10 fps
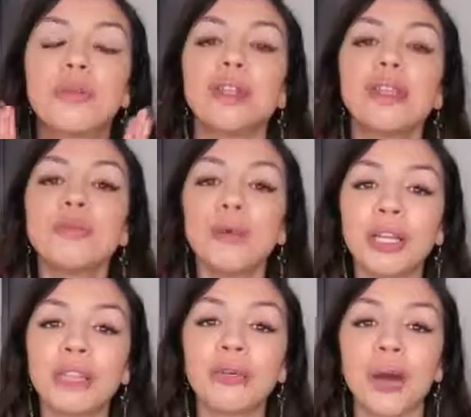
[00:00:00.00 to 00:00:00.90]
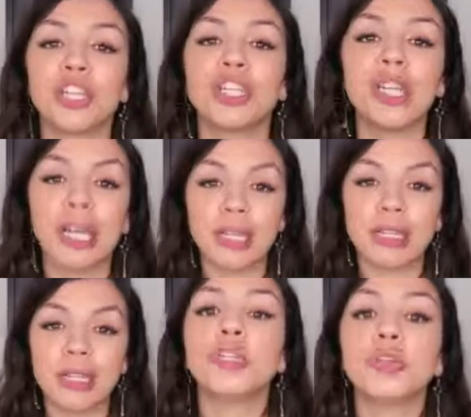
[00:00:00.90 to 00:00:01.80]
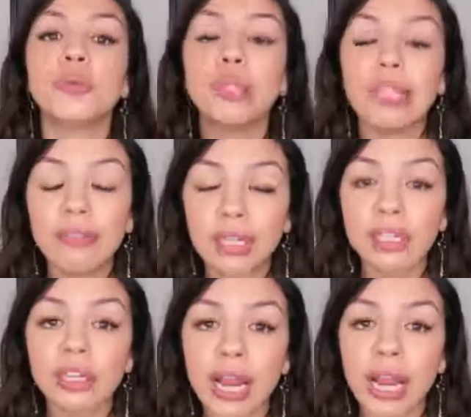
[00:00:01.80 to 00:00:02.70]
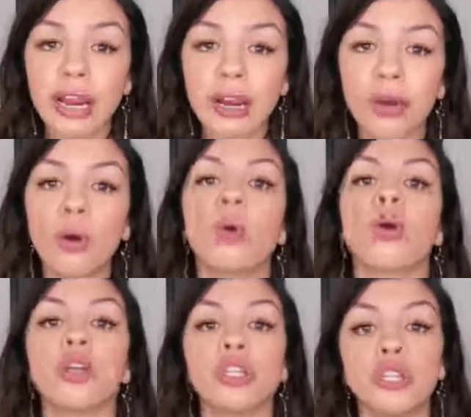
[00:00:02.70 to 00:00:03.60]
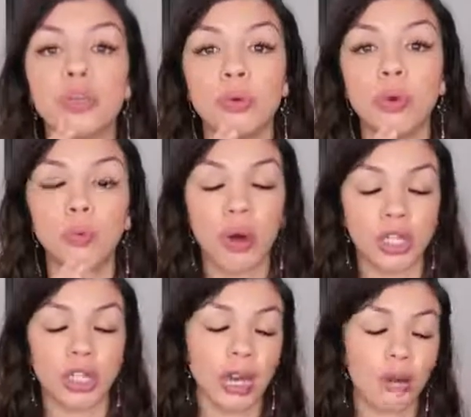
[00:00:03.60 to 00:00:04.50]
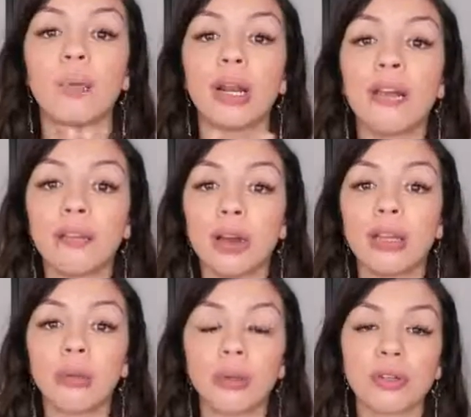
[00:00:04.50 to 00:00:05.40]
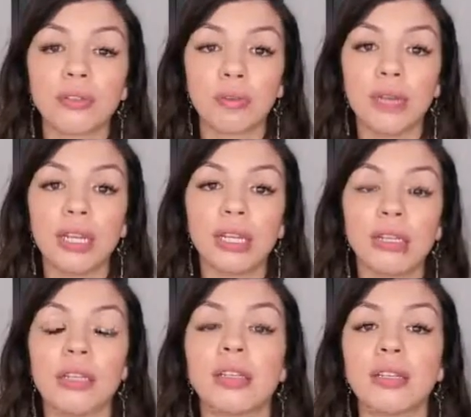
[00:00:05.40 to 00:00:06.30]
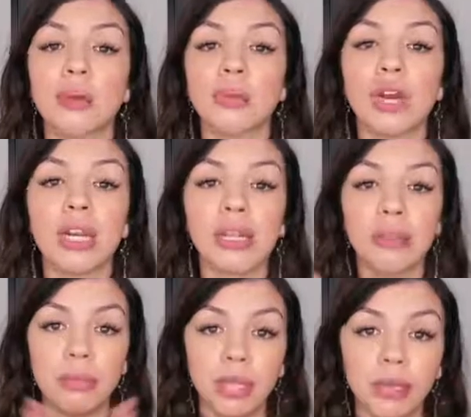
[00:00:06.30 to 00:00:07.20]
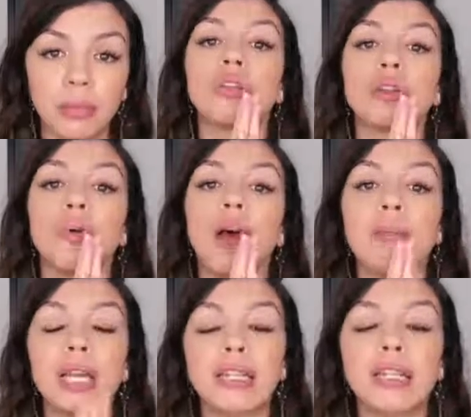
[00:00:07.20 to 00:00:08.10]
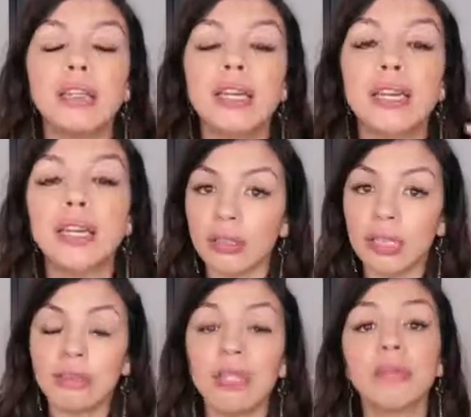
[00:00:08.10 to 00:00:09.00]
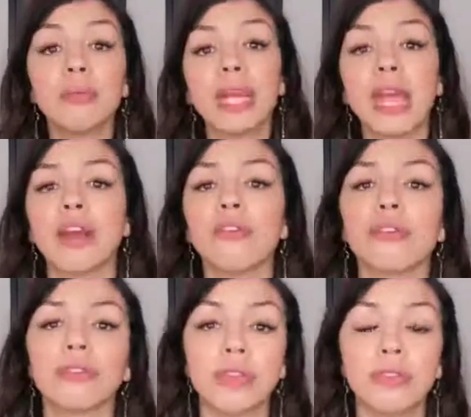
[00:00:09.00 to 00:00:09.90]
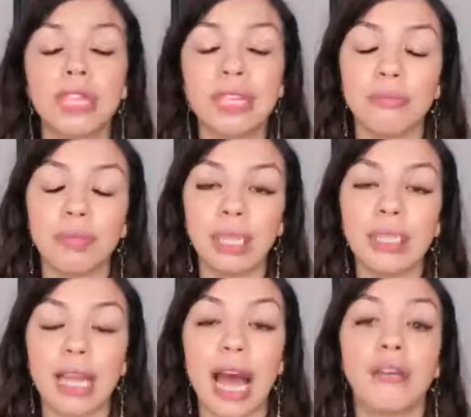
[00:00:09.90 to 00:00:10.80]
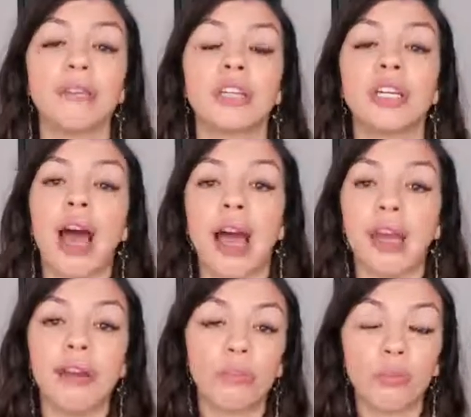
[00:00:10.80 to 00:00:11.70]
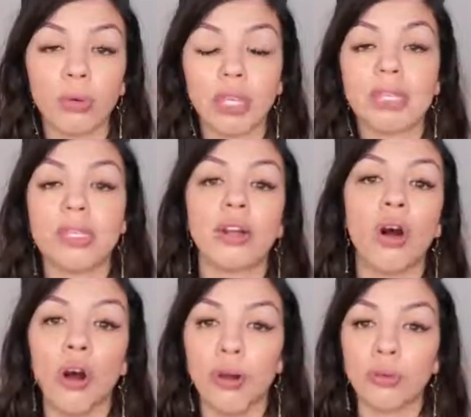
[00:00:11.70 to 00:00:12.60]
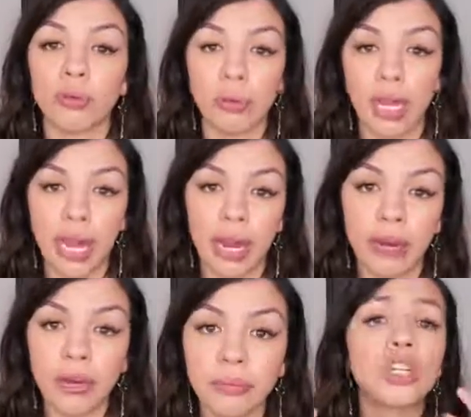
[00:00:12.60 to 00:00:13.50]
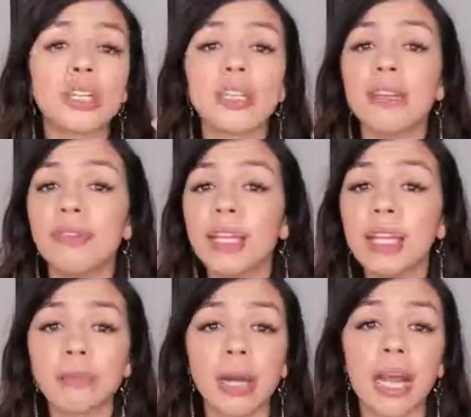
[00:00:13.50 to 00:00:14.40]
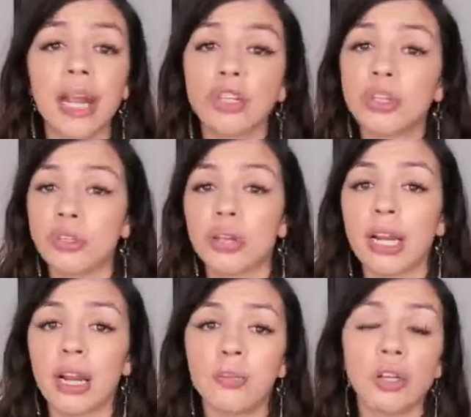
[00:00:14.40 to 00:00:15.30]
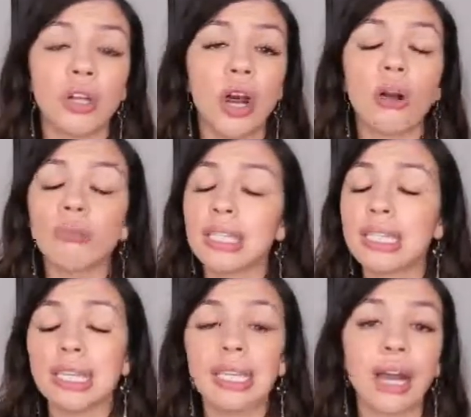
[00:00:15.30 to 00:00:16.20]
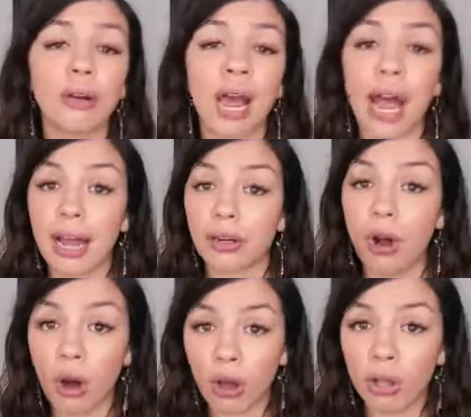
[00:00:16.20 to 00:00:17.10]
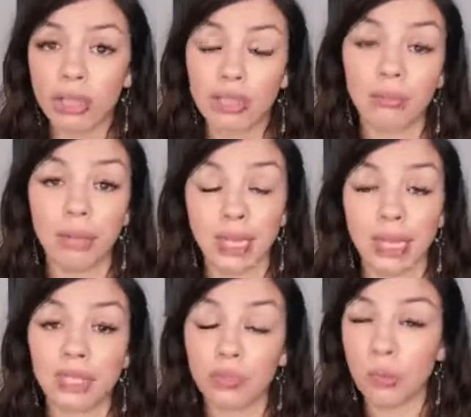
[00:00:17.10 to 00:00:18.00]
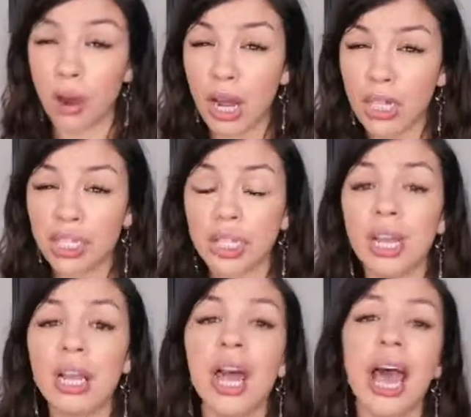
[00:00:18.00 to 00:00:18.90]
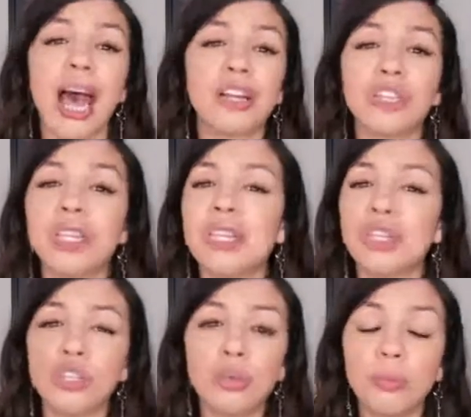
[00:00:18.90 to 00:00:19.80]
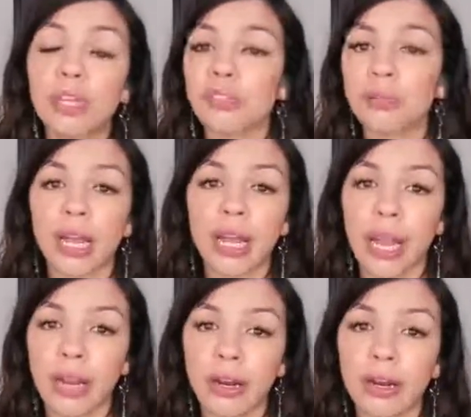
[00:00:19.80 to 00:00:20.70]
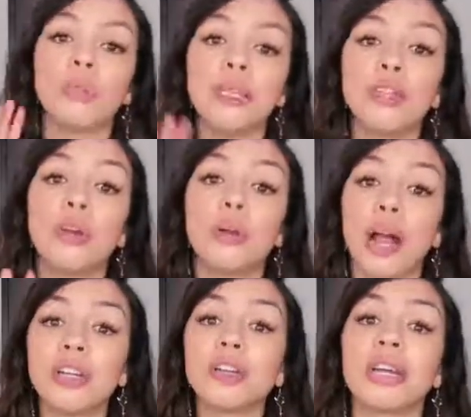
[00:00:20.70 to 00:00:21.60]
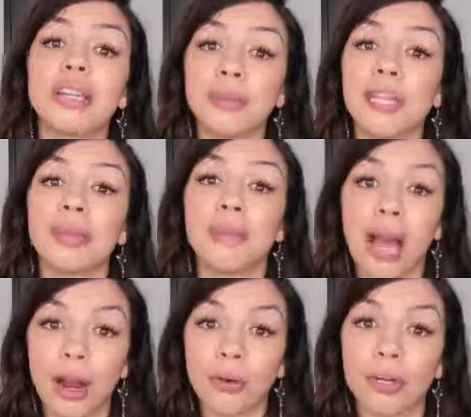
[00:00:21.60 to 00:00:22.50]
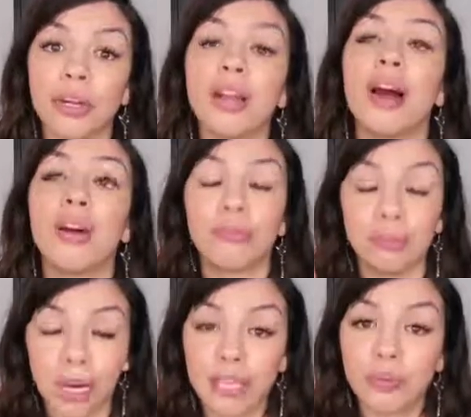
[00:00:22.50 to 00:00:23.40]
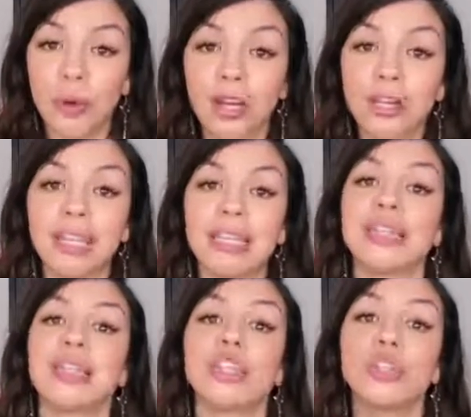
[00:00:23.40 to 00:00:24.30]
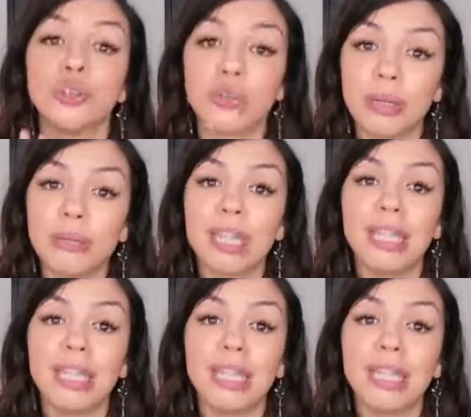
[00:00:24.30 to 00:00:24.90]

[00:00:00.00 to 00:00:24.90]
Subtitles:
at this point, the question is, do you leave it in your hair or do you wash it out? What I found that works for me is somewhere in the middle. So I basically leave it in my hair for 15 minutes after I have rinsed it all through my hair. Just leaving it in my hair straight up, not rinsing it out at all until my next wash, actually is too much for my hair. Please don't underestimate the power of rice water. It is extremely